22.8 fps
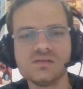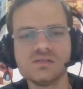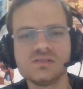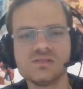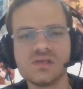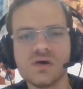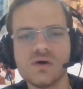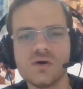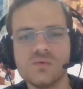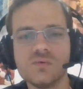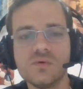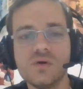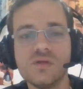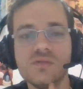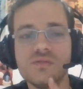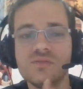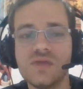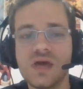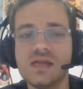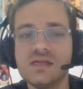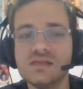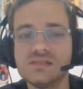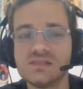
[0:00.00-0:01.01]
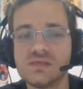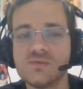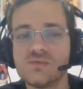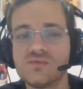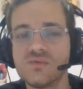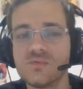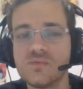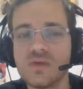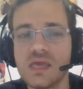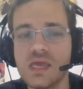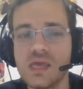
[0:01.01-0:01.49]
So that is it
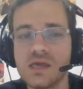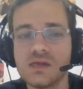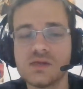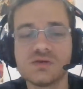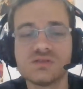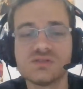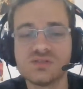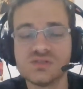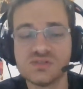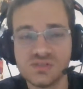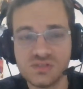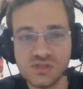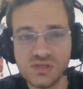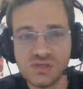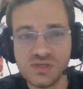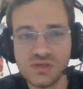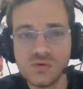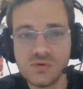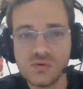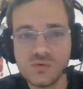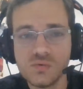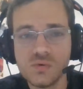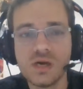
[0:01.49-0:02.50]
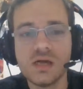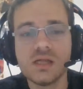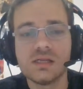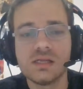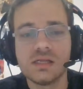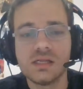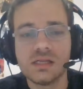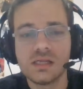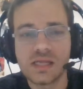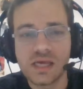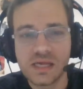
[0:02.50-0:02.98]
for me, and I shall see you
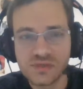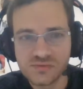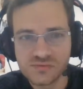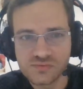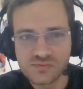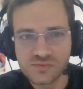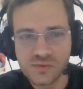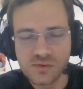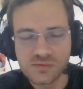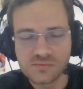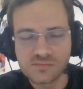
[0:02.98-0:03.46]
later